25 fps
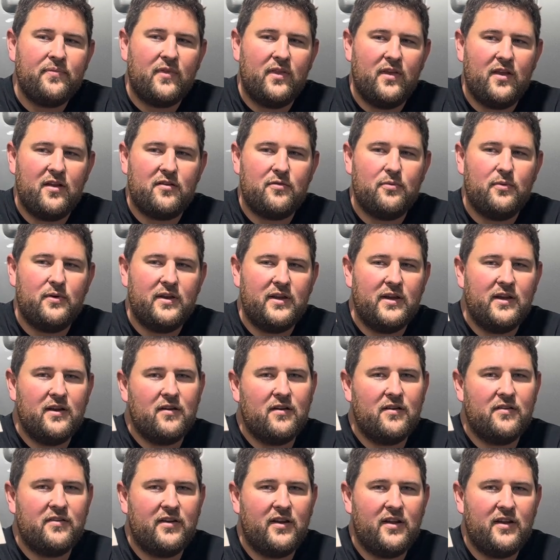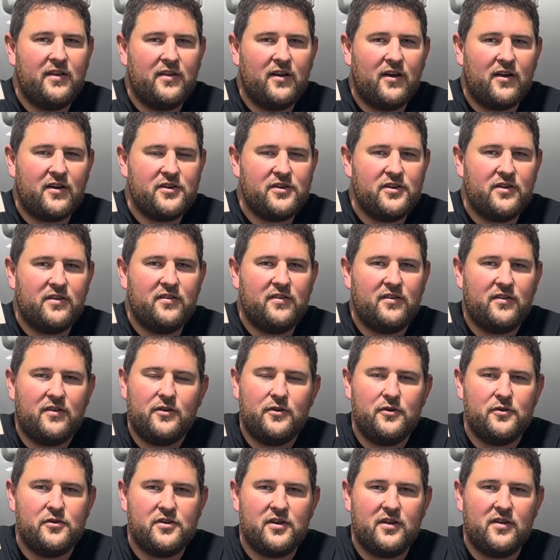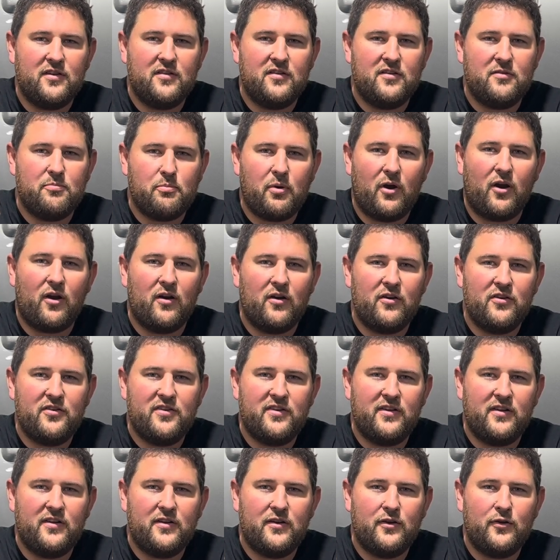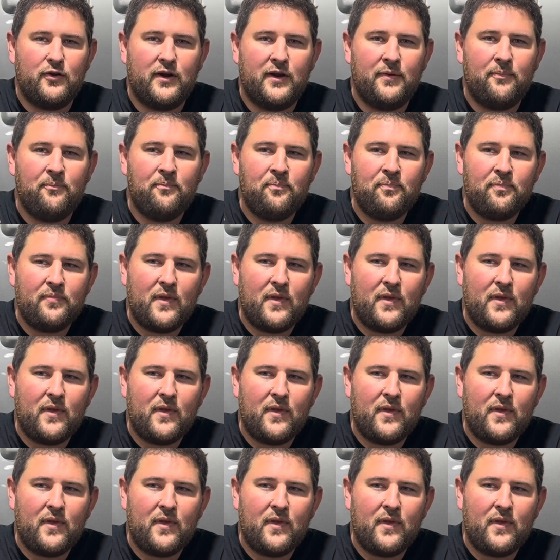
This one here is an adduction solutions purge solenoid,